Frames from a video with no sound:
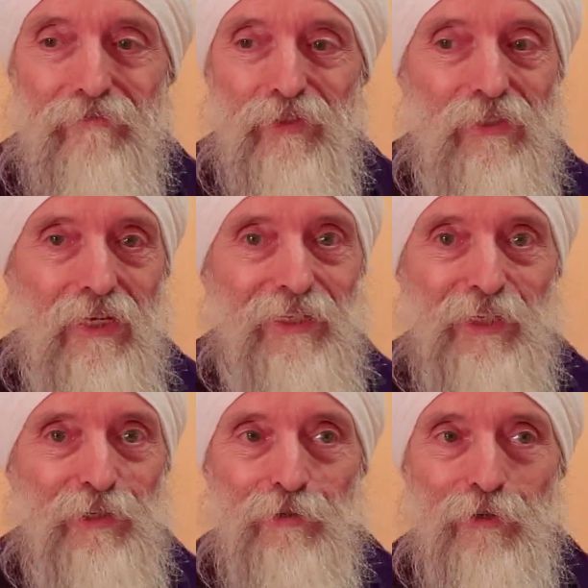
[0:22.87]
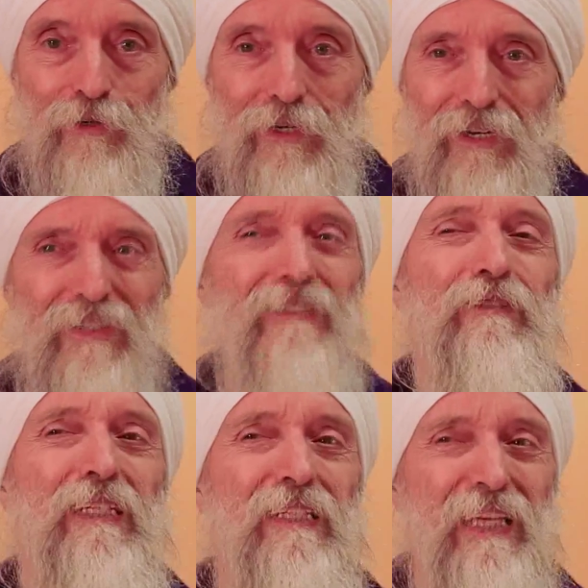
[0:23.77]
suddenly you're going, oh
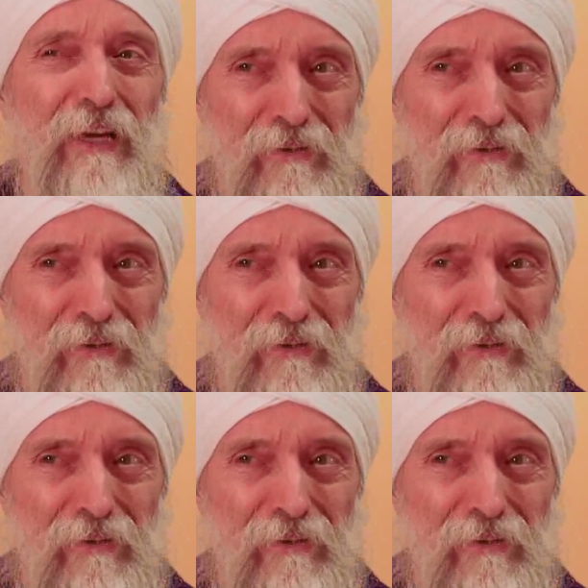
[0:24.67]
man,